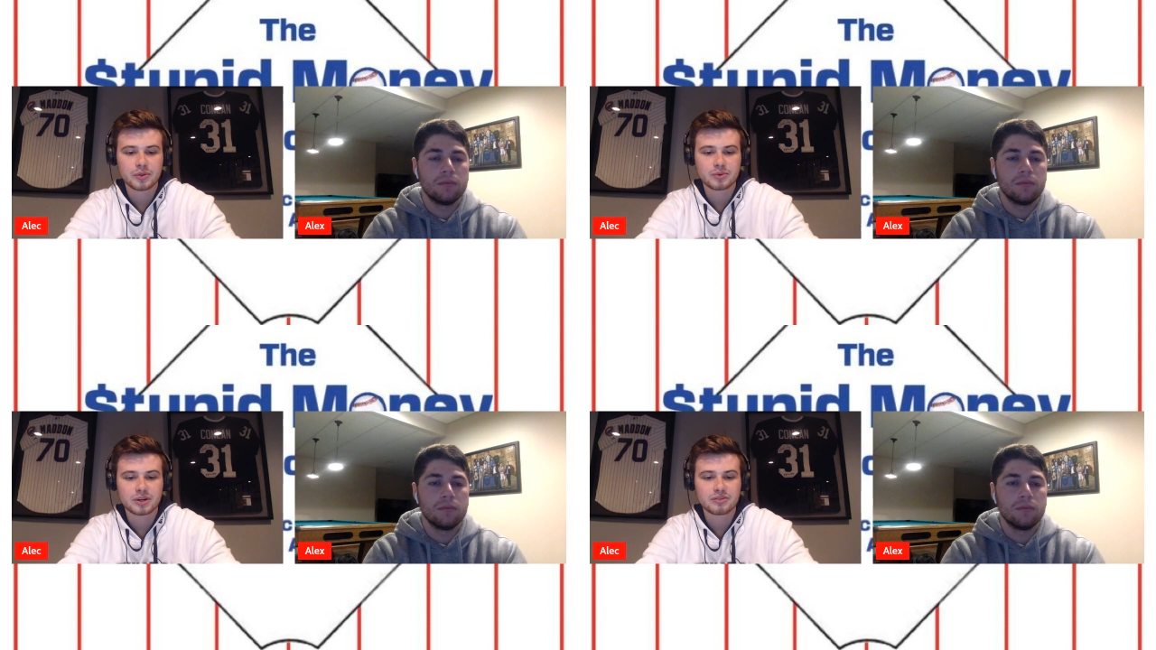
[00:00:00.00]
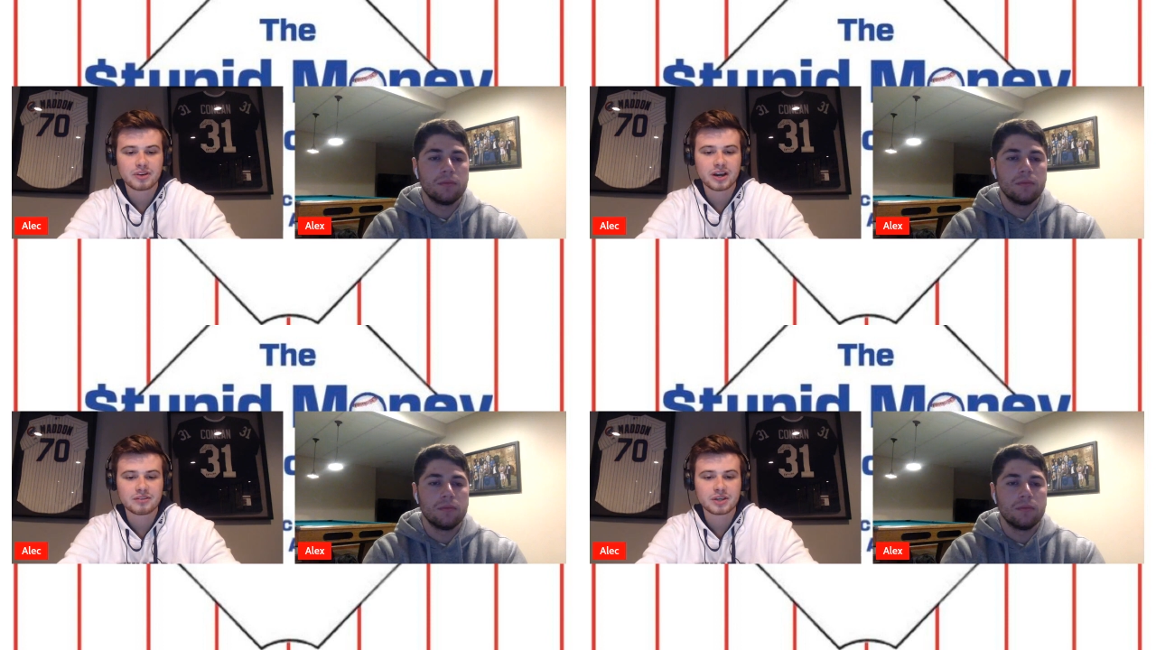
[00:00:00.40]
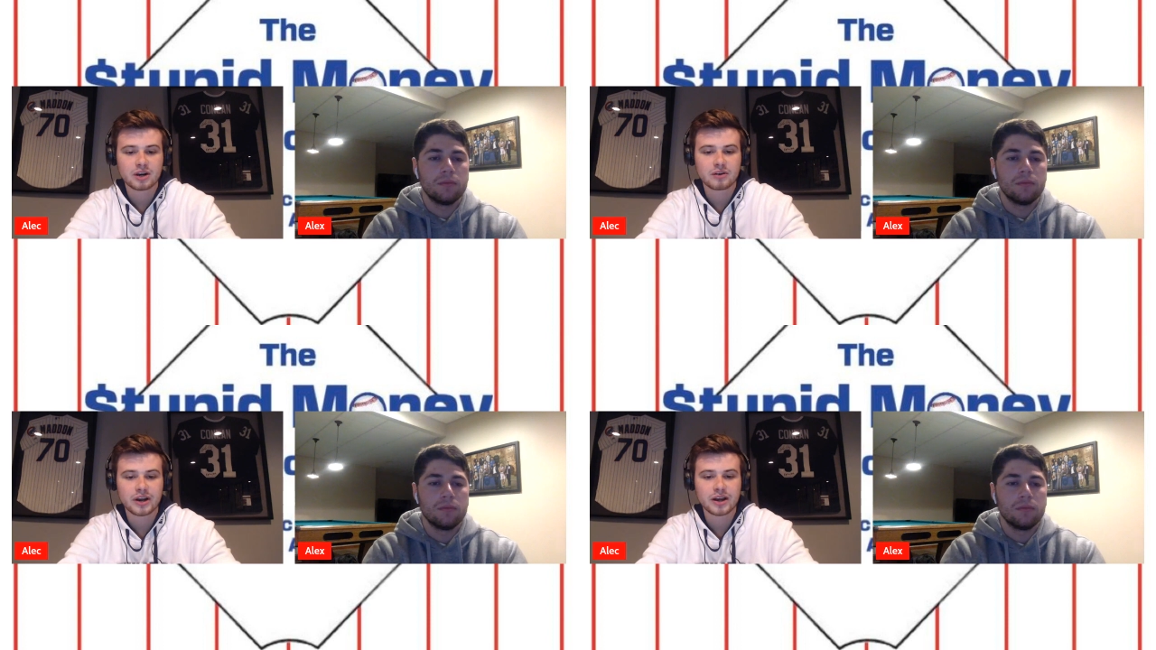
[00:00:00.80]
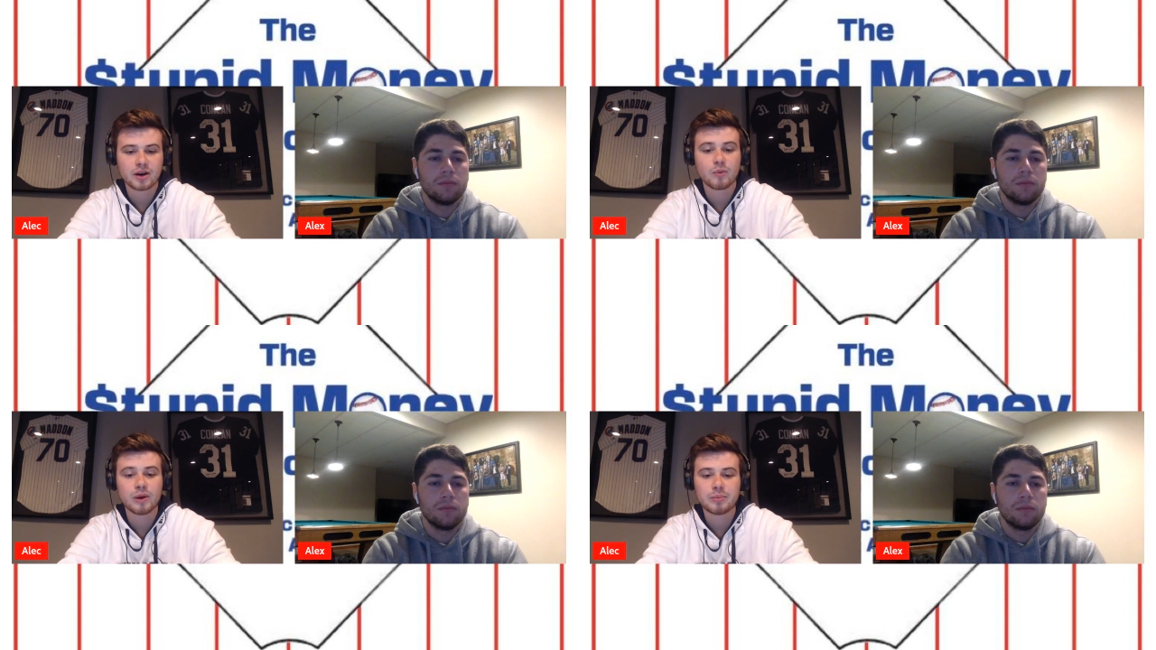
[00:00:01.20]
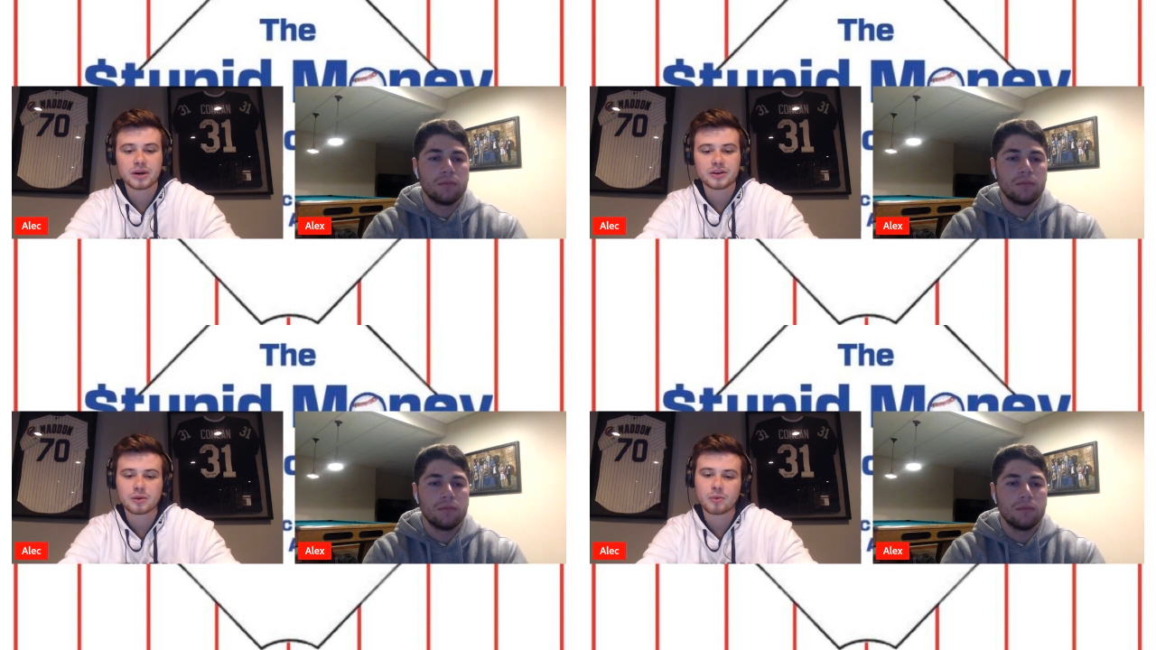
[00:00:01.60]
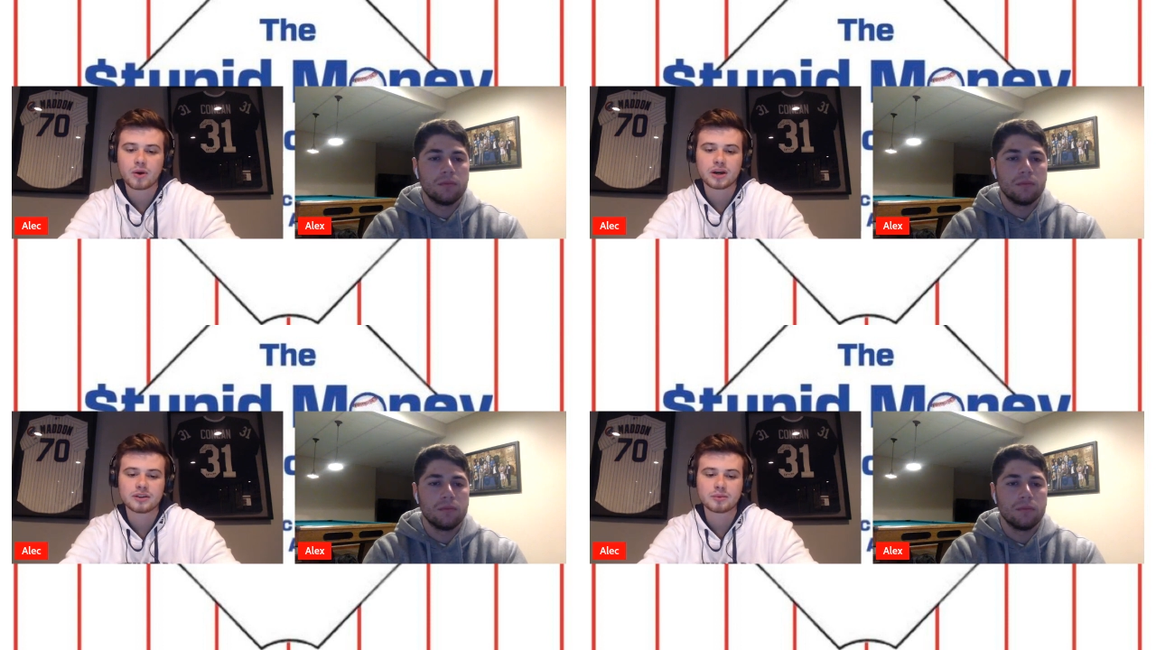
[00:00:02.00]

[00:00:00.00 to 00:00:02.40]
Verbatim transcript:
Speaker 1: three five ERA, a WHIP under one.